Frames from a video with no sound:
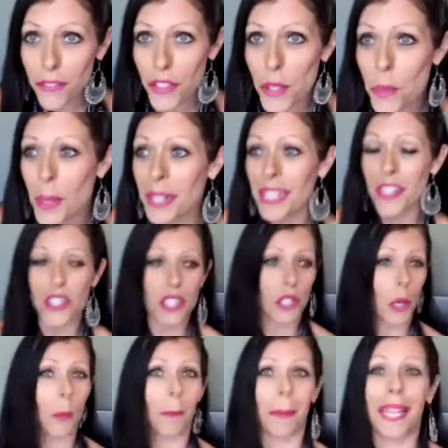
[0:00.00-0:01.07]
you want to just
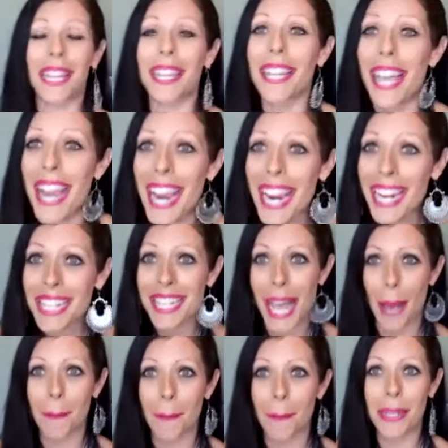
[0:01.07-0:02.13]
go play and
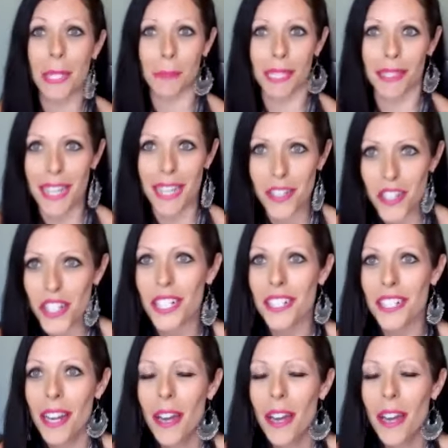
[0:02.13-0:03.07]
tap into pleasure.